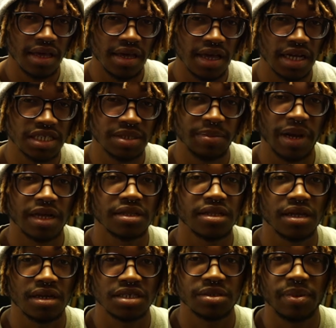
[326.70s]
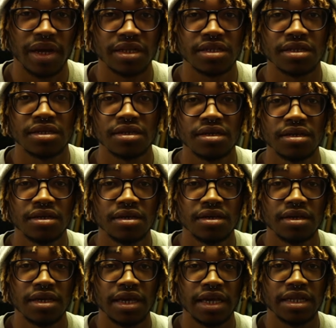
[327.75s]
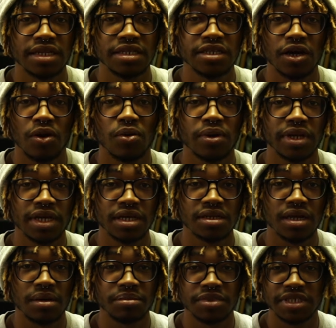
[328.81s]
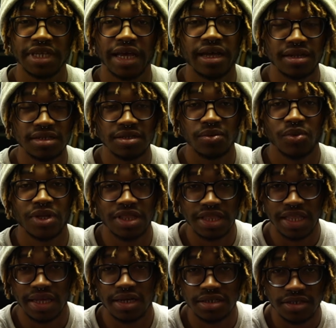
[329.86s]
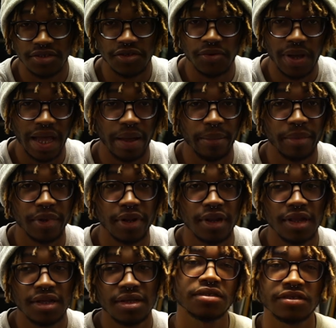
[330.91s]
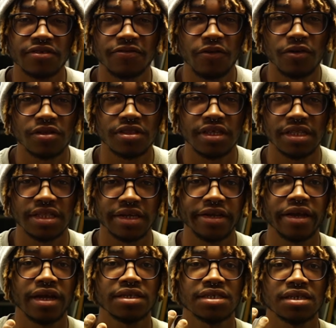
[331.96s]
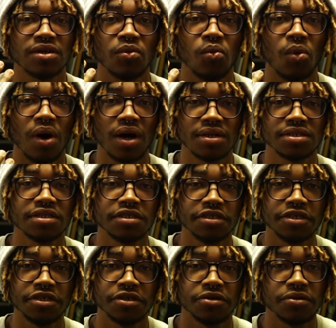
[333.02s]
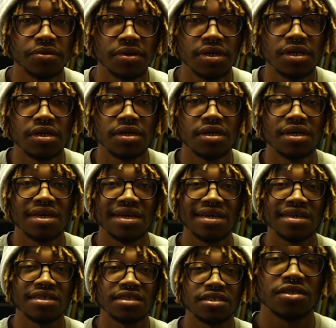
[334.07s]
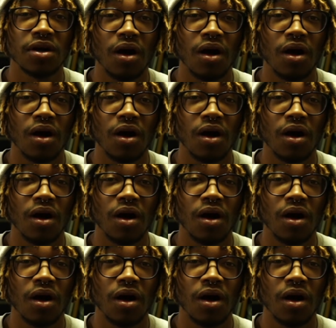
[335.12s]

Expect the unexpected and don't get upset when things do happen. So the fourth thing that you guys are gonna want to do is to